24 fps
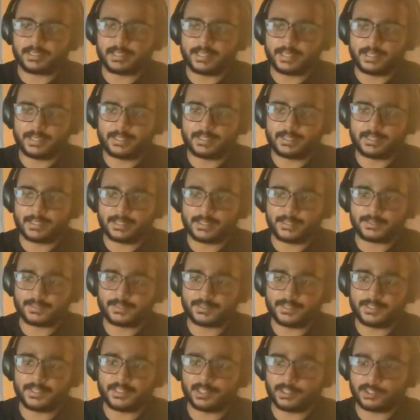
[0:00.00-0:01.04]
AI
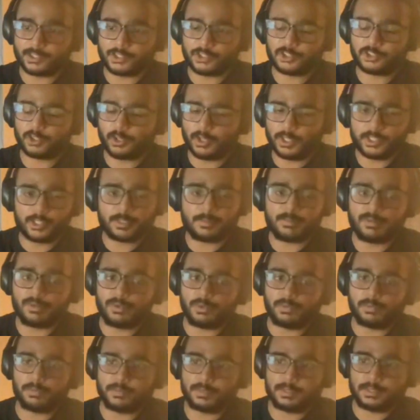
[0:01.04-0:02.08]
has seen a solid
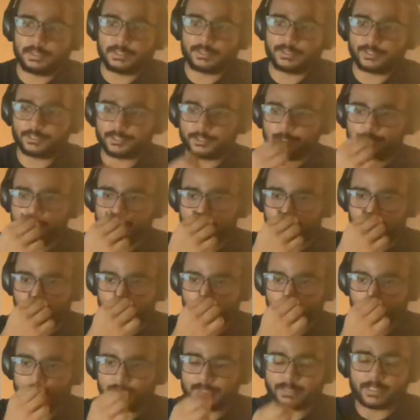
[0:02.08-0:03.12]
boom this year
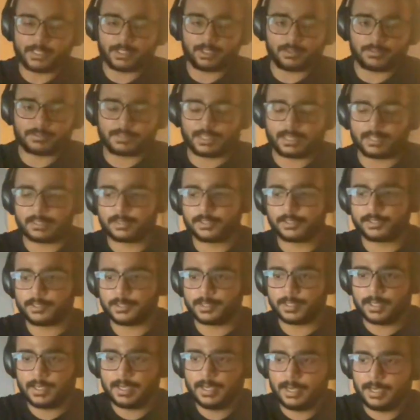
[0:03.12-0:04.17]
and the end of last
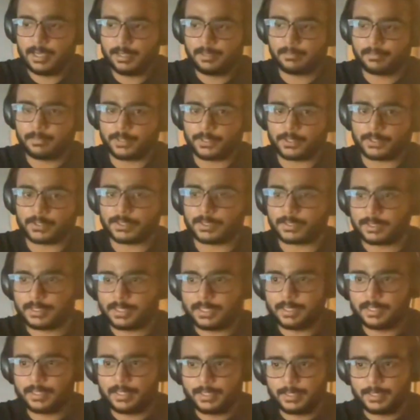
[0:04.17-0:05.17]
year because